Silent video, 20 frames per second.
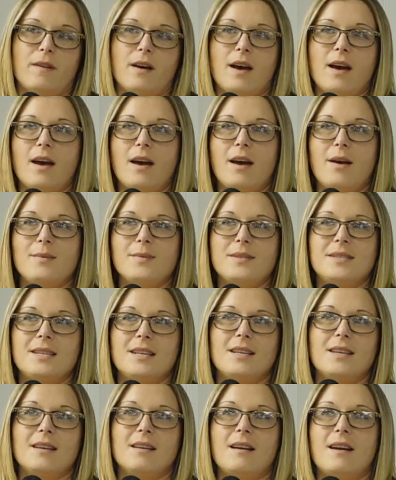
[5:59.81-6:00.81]
I was
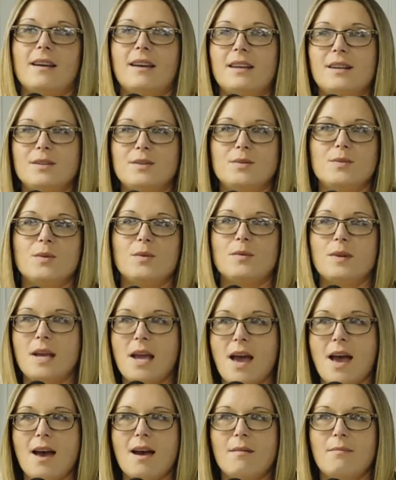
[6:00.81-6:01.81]
thinking I'd get into a
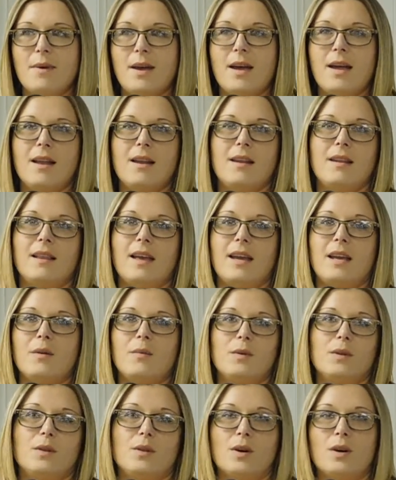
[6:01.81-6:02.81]
rehab and it
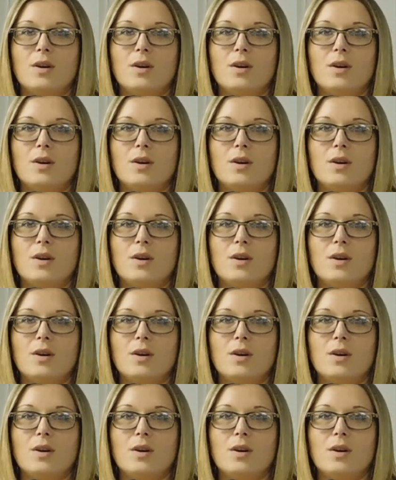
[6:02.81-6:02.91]
would look